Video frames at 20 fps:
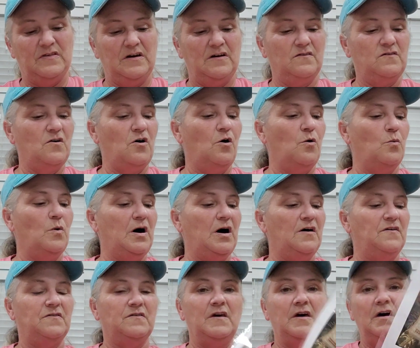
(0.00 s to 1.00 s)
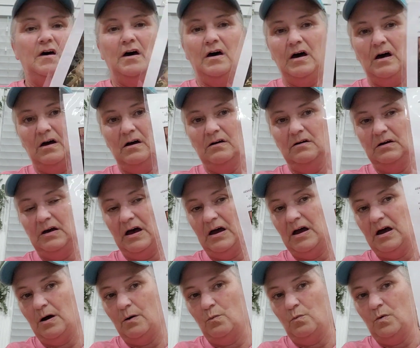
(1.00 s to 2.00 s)
things haul-wise, I
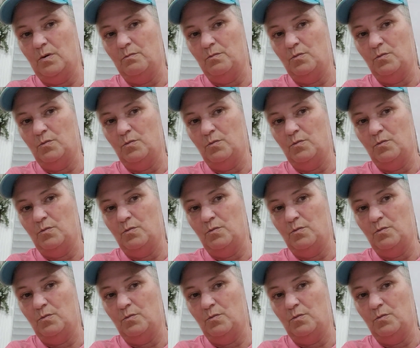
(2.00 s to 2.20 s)
got one